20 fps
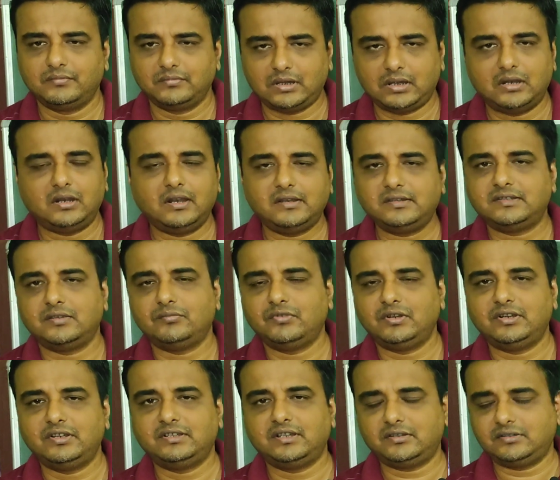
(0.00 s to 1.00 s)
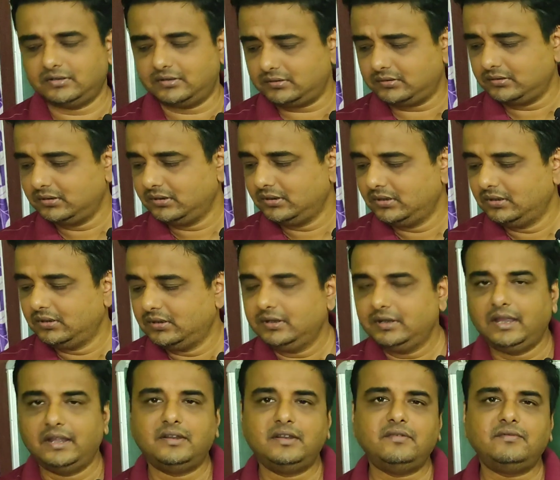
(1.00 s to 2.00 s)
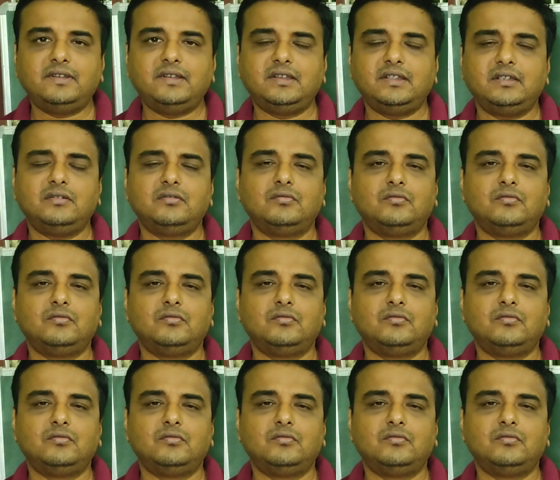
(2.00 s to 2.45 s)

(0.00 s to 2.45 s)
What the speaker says: unlike Samuel Richardson, Henry Fielding